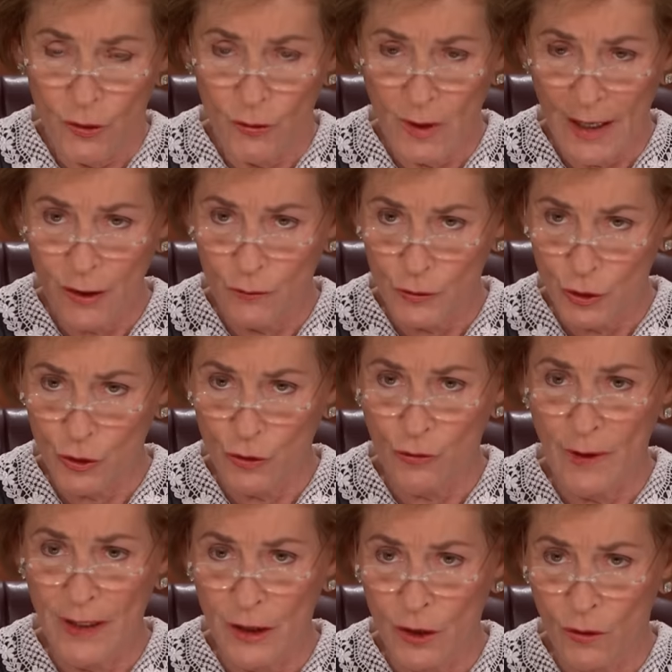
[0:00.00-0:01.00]
you got a
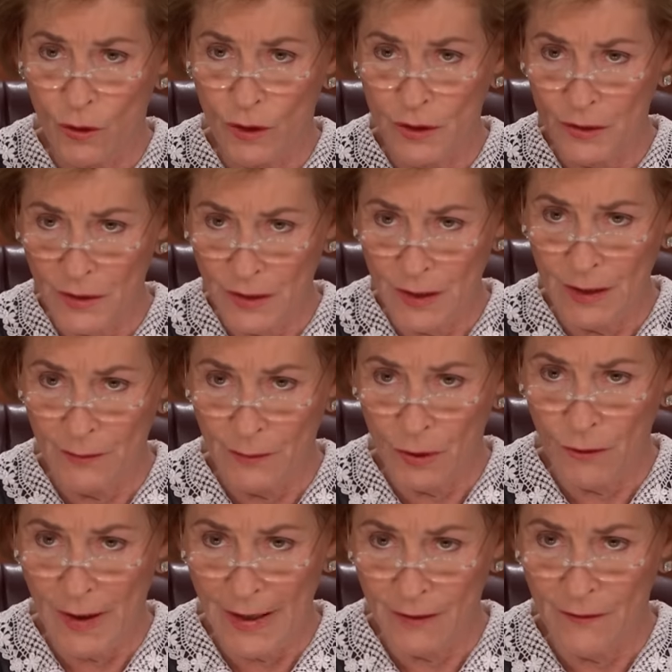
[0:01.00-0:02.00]
restraining order to keep
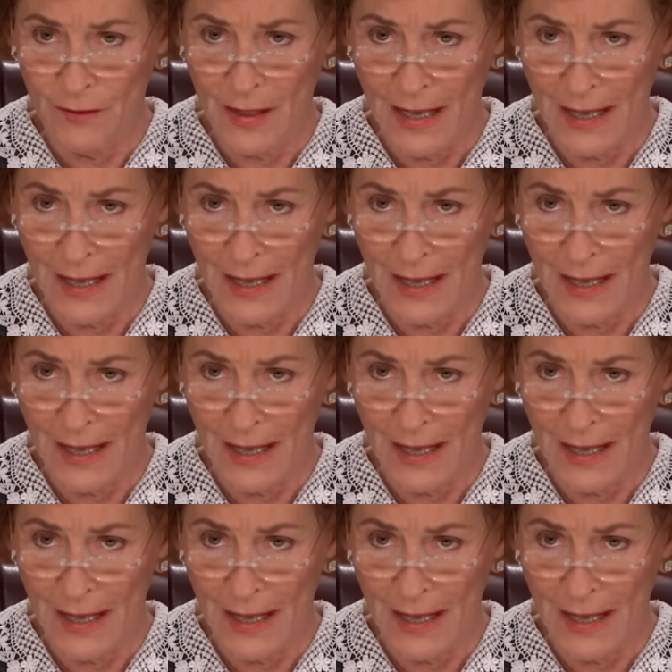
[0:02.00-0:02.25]
her out of the